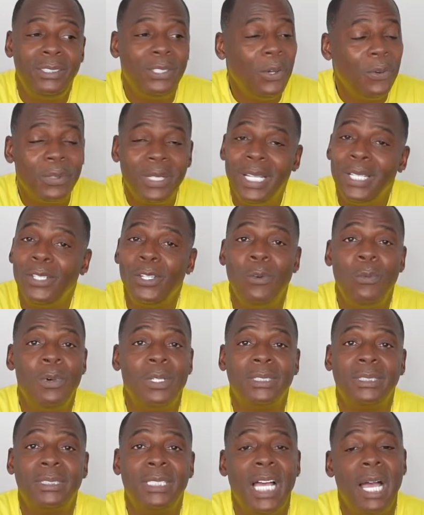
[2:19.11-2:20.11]
Don't let no
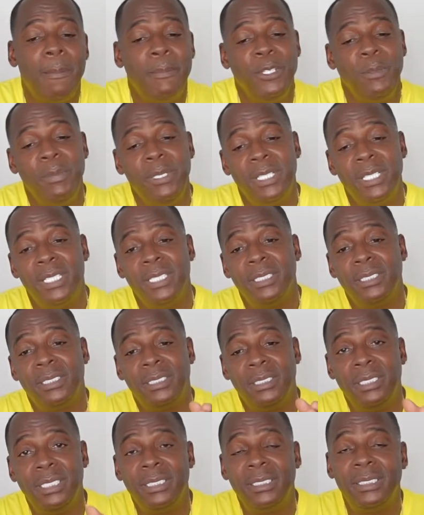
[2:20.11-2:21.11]
one stop you
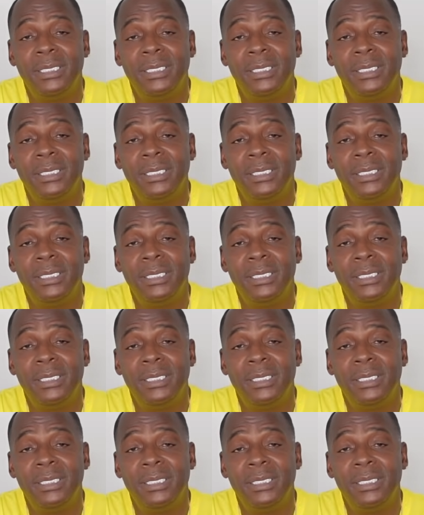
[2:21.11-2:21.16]
because this